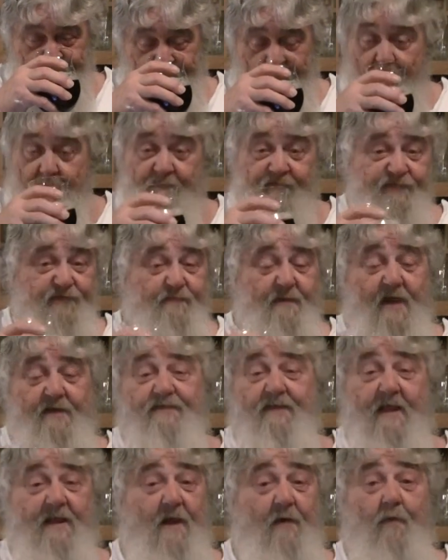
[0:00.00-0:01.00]
Almost
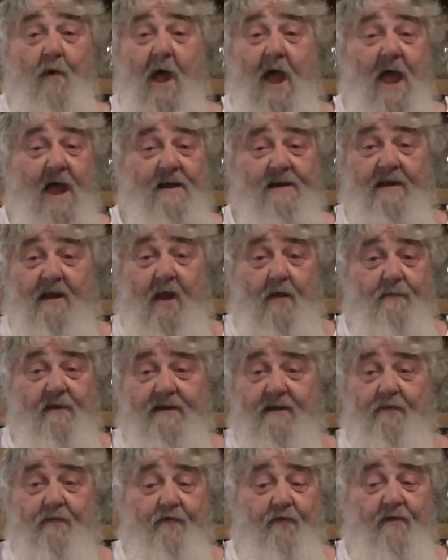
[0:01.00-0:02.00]
smells like a wine. I mean,
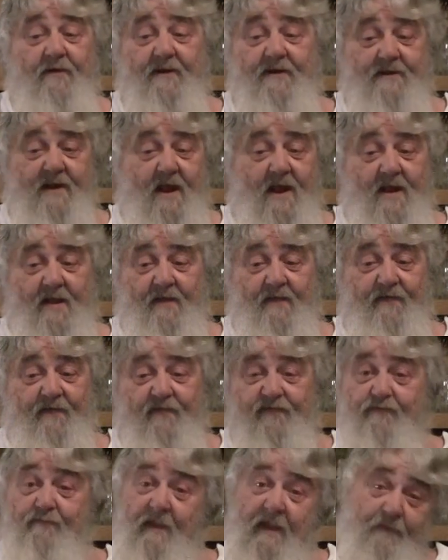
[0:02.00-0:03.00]
it really does.
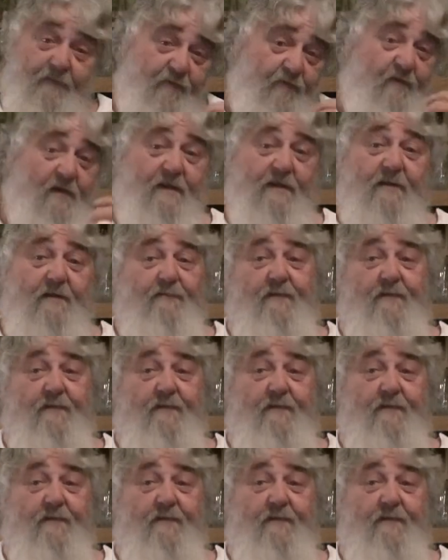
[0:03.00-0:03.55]
This may really